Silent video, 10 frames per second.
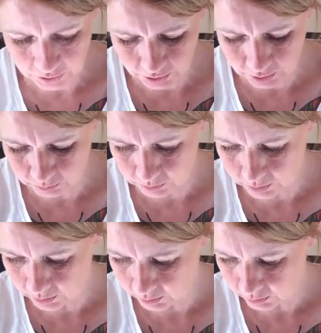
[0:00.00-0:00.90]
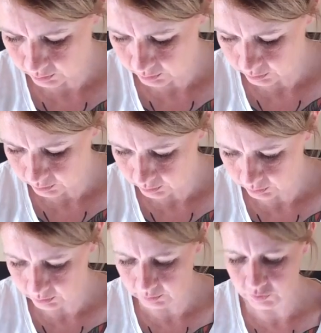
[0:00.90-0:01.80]
a cute,
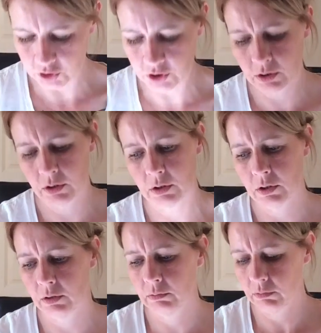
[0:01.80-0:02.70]
I have to show the top.